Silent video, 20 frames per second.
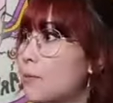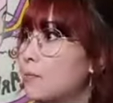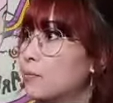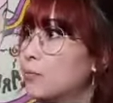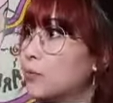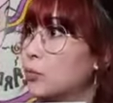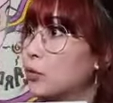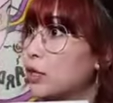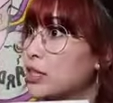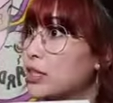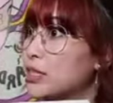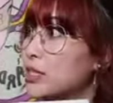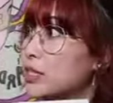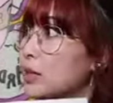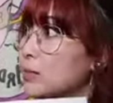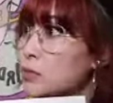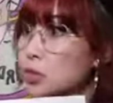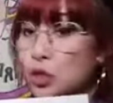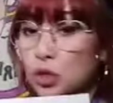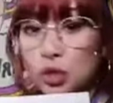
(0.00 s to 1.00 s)
With
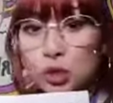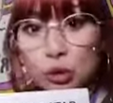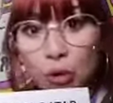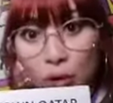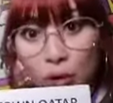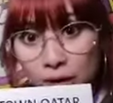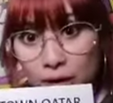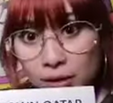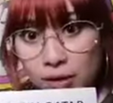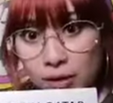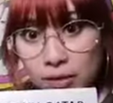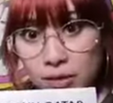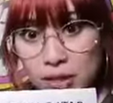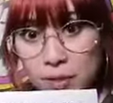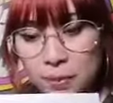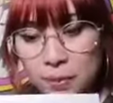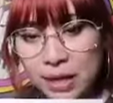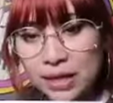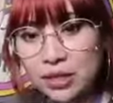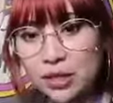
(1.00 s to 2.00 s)
some tutorials,
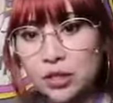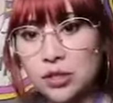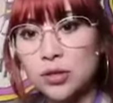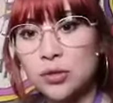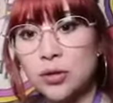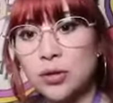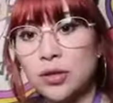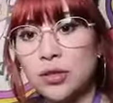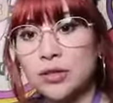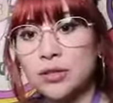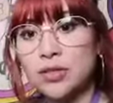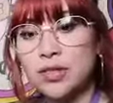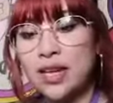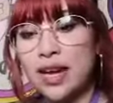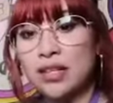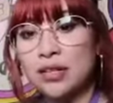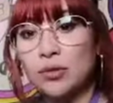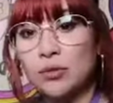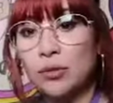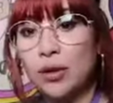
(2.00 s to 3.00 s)
painting tutorials
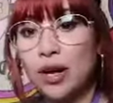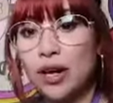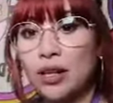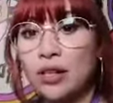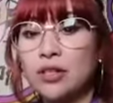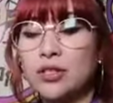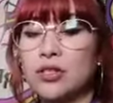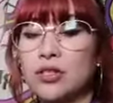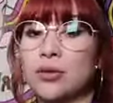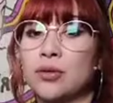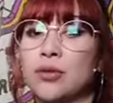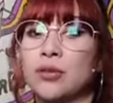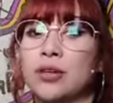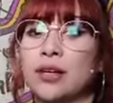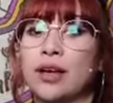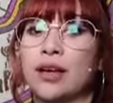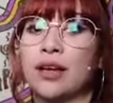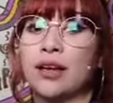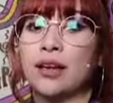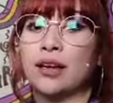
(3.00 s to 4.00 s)
as well, so you
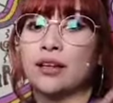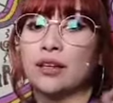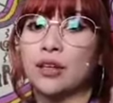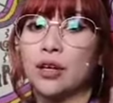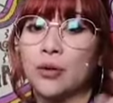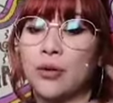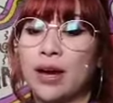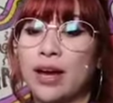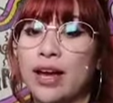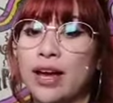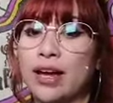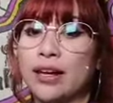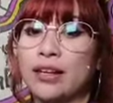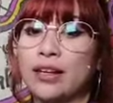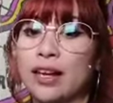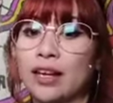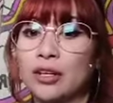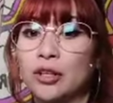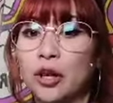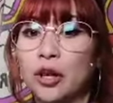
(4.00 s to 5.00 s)
can go ahead
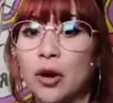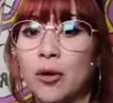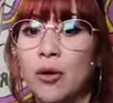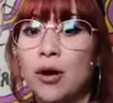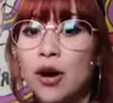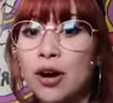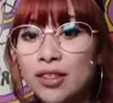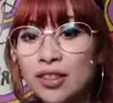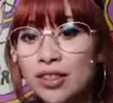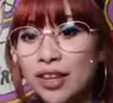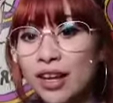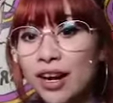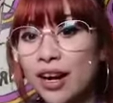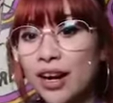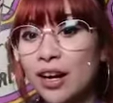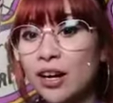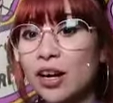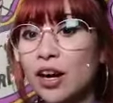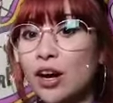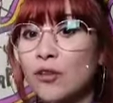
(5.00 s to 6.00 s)
and go on
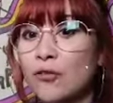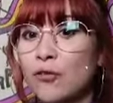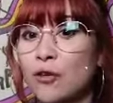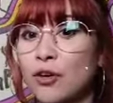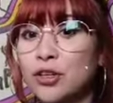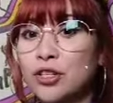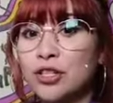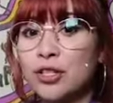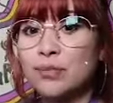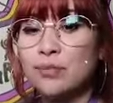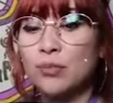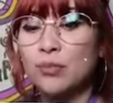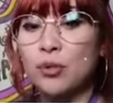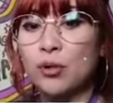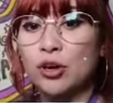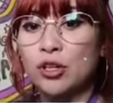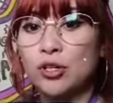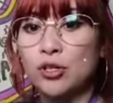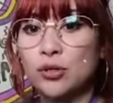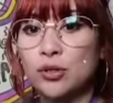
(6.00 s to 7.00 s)
there for some
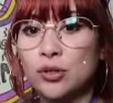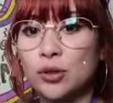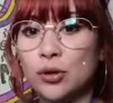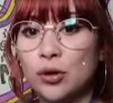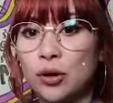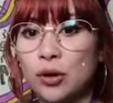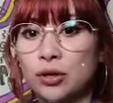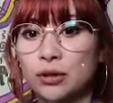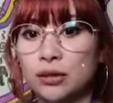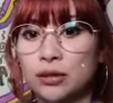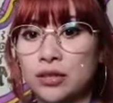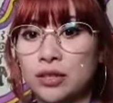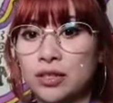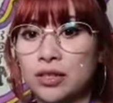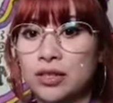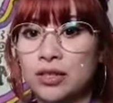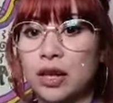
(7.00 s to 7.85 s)
more tutorials.